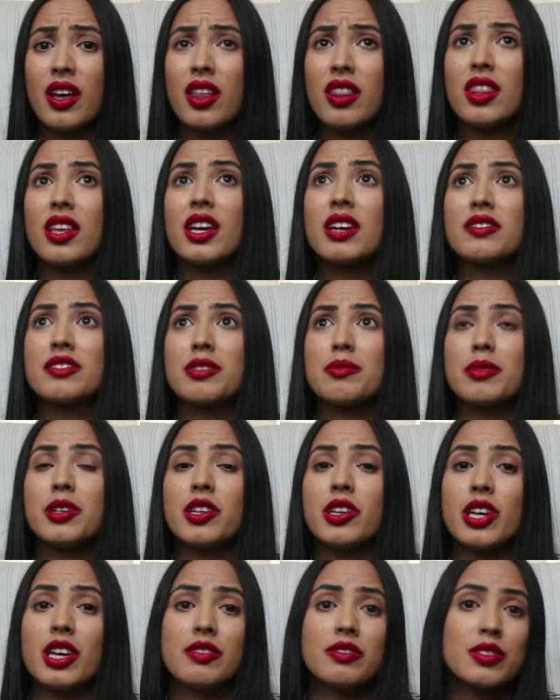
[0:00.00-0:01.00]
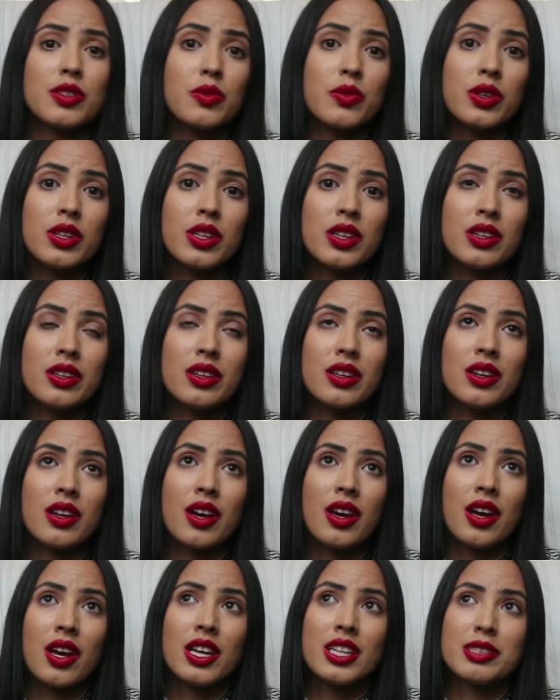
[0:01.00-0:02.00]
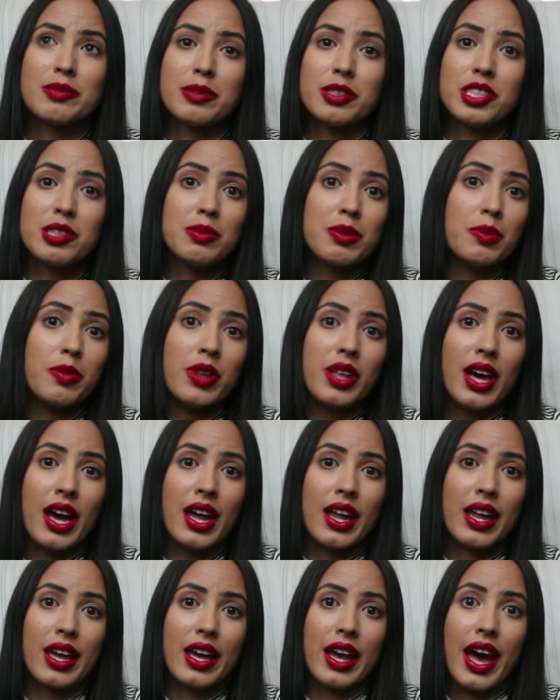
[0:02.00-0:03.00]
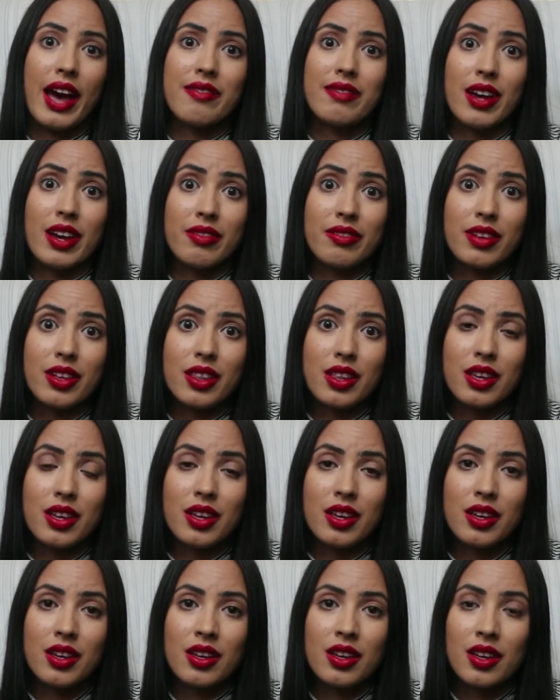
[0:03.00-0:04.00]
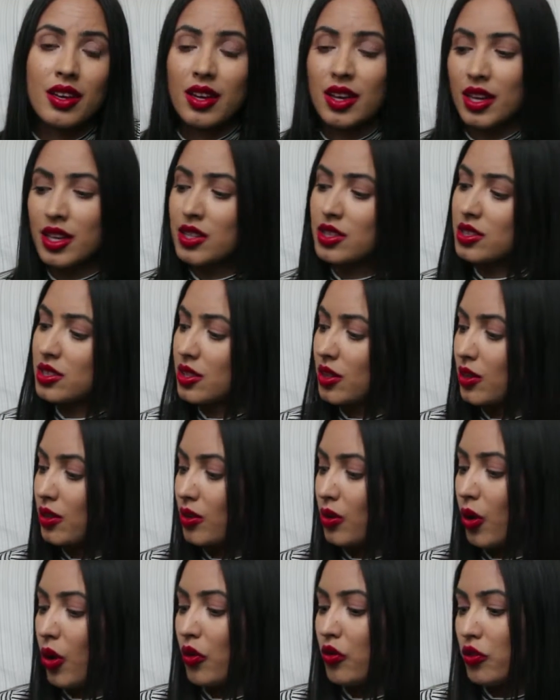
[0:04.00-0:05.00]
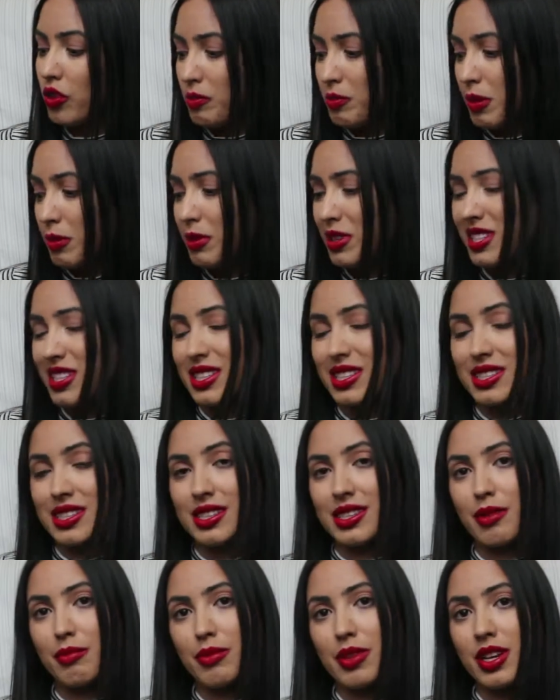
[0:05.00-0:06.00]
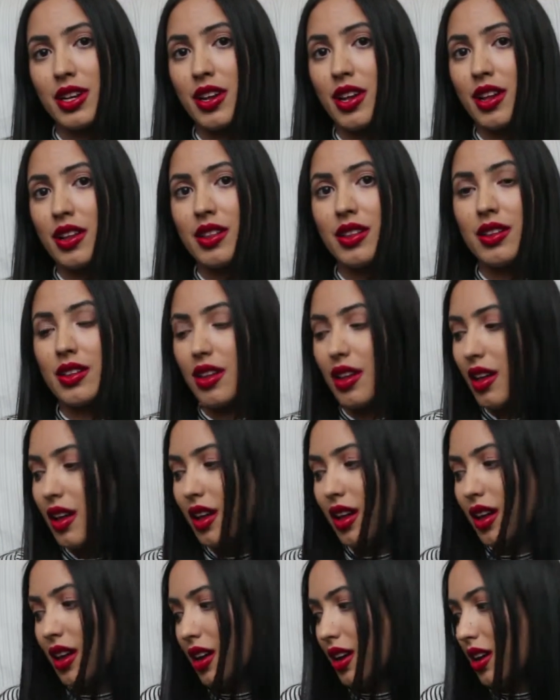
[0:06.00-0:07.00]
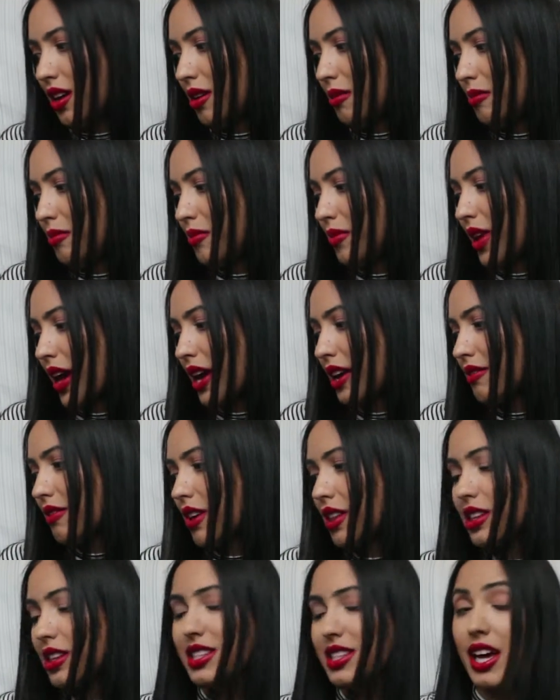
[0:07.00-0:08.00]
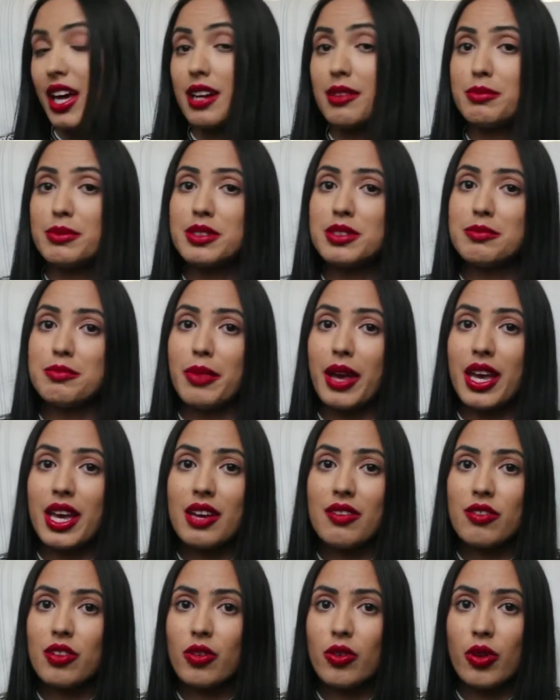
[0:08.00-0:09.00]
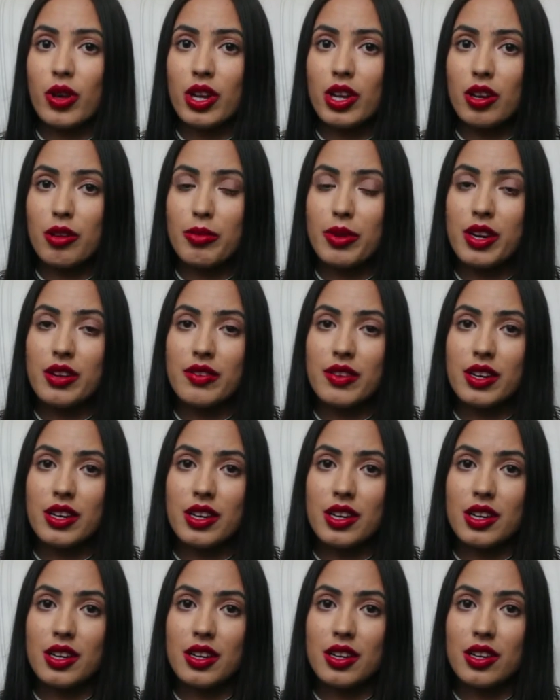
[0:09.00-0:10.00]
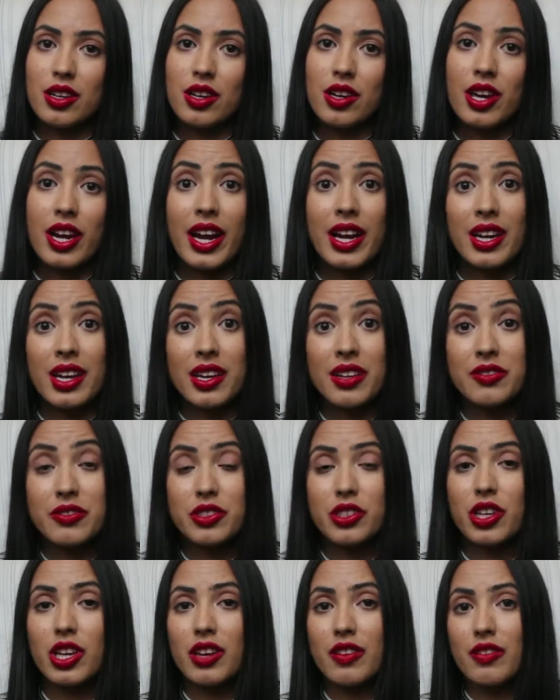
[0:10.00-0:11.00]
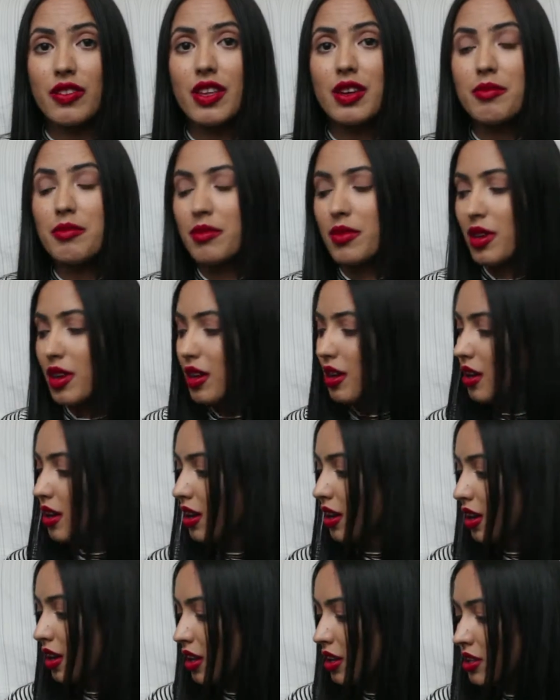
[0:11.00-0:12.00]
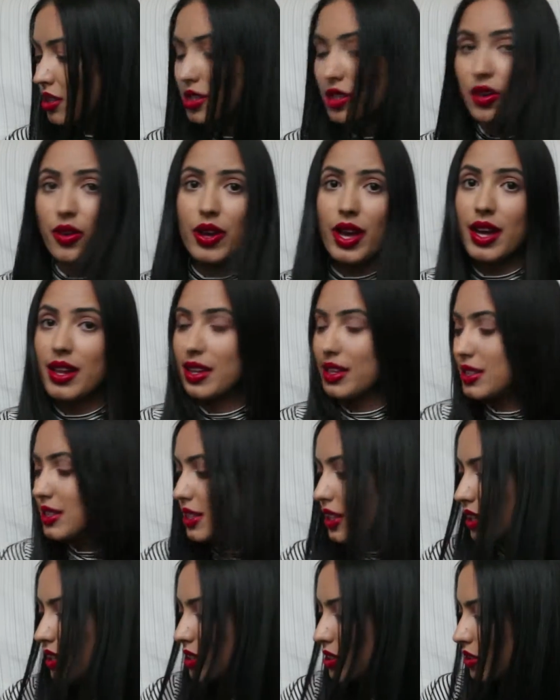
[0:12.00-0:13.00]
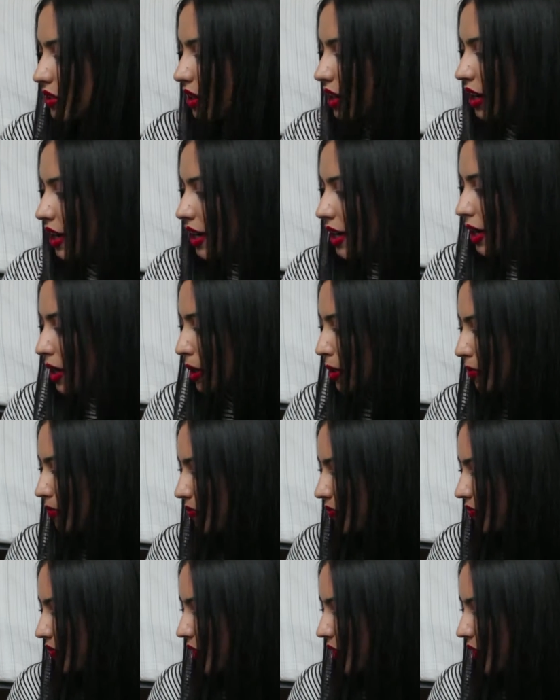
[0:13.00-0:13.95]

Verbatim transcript: think of something to give someone, especially people that like have everything. So hopefully, maybe something on um, out of all these items may give you a little bit of a good idea to give them. So yeah, let's get into it. Um,